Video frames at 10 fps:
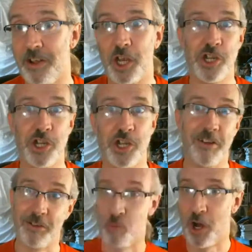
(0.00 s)
Jesus
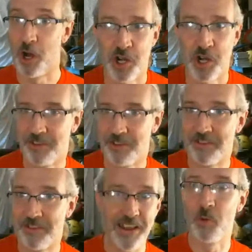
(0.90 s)
washed our
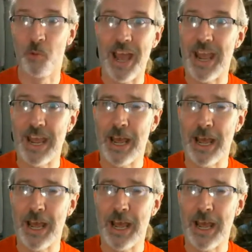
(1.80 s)
sins away?